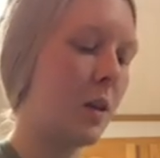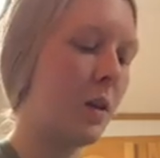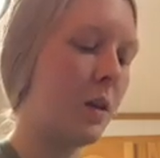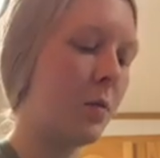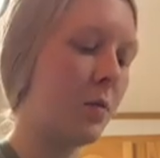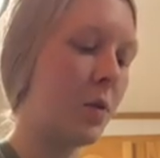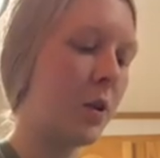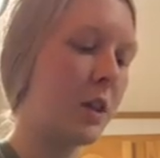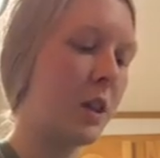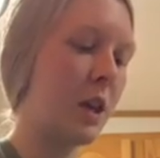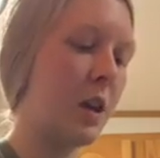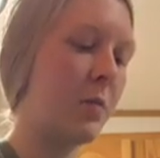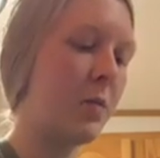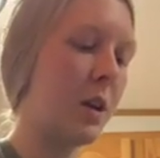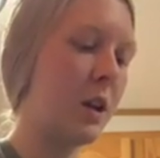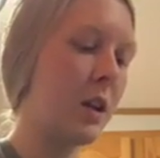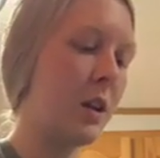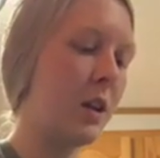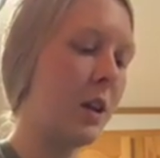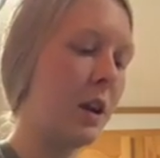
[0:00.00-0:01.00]
put them
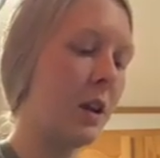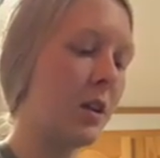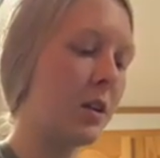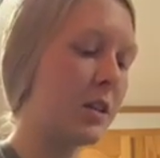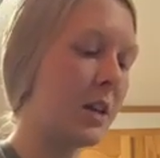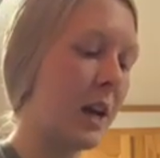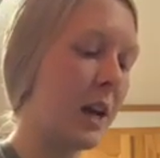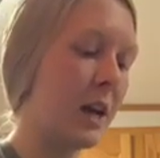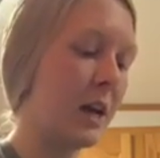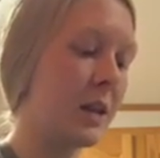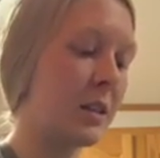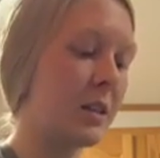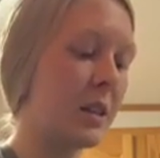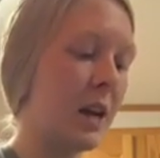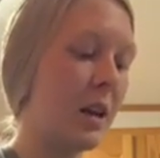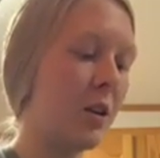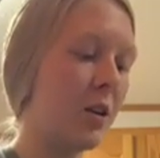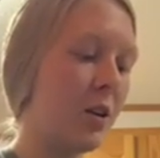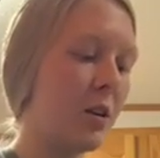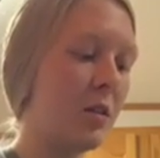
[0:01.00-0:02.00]
in an airtight
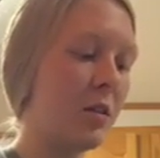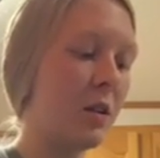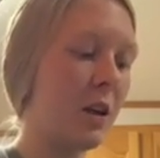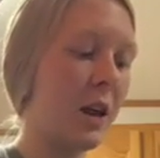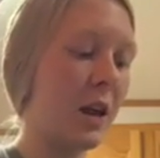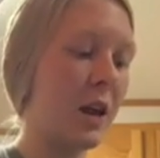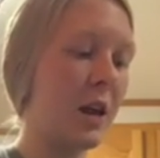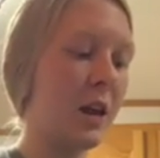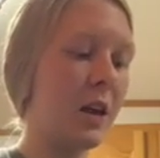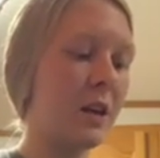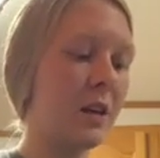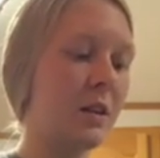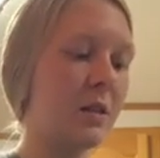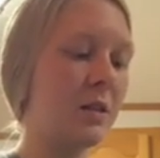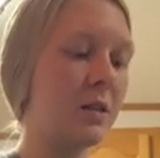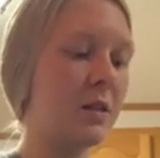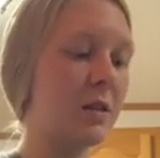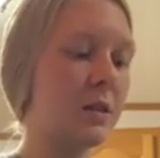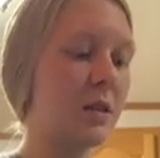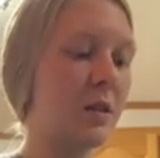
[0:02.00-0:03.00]
container
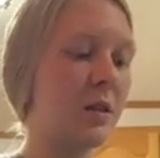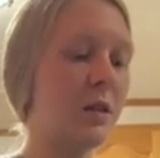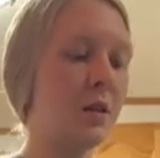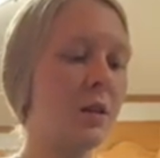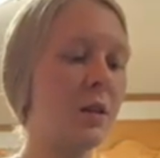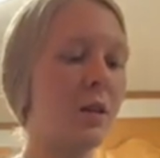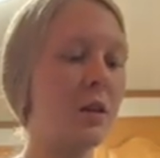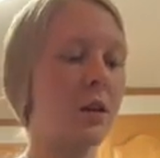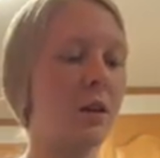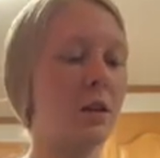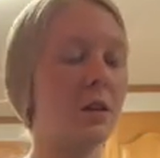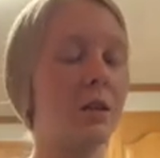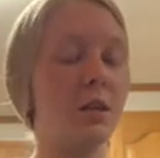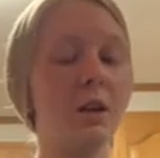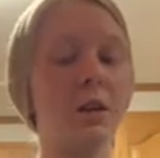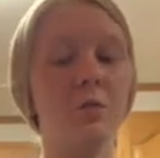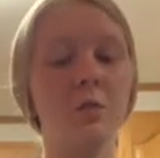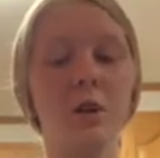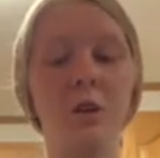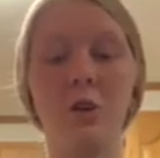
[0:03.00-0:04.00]
and
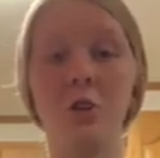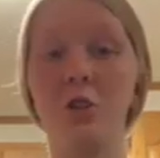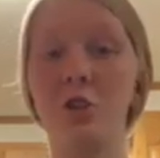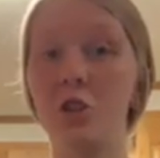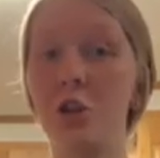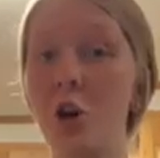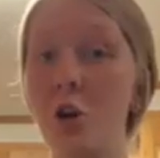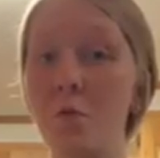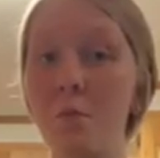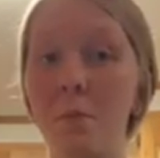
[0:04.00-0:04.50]
they'll be good to go.